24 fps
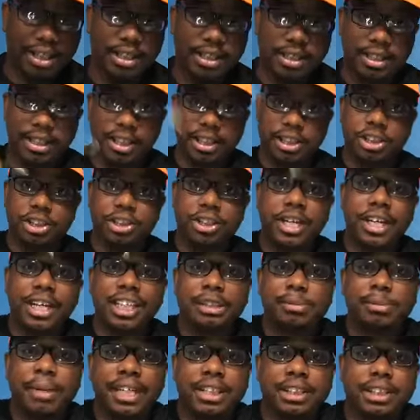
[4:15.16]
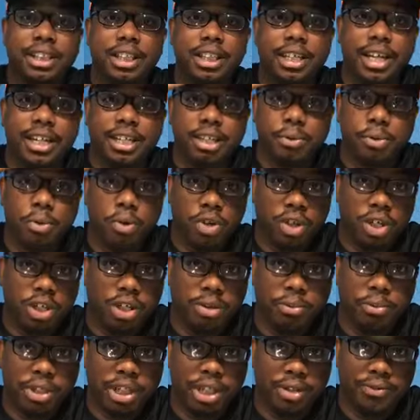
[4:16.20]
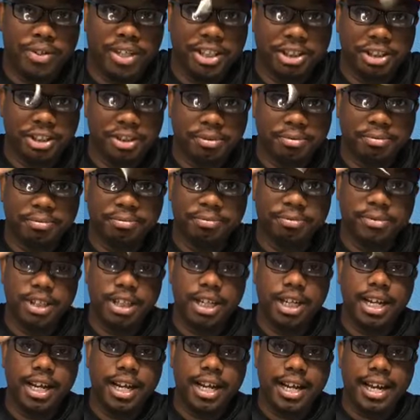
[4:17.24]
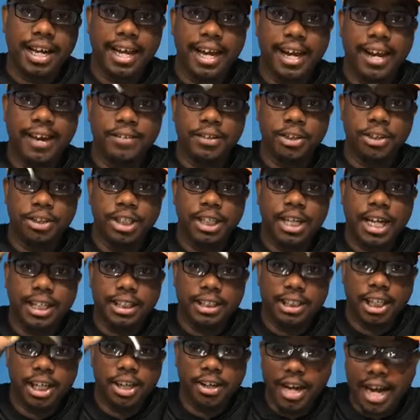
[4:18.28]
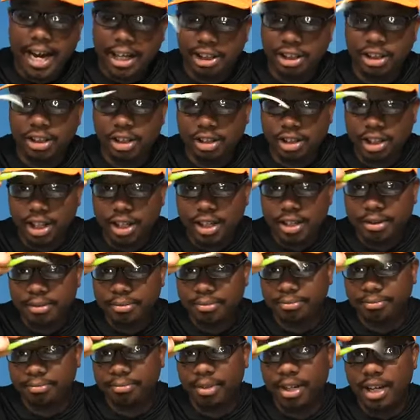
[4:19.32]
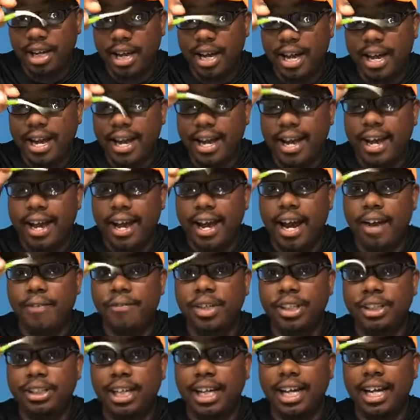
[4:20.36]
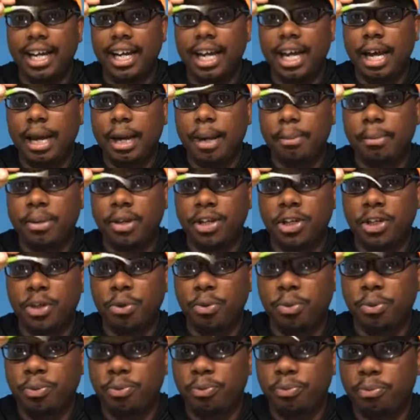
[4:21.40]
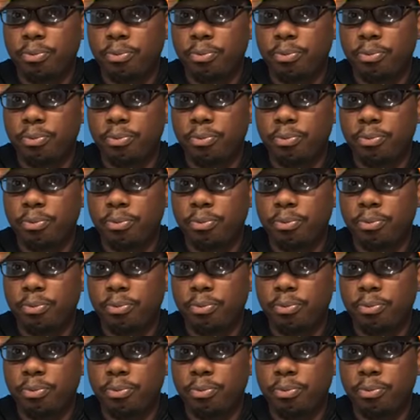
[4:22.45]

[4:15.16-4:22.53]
this jig is basically in the water when you're fishing. And you see that tail action on there? Every time you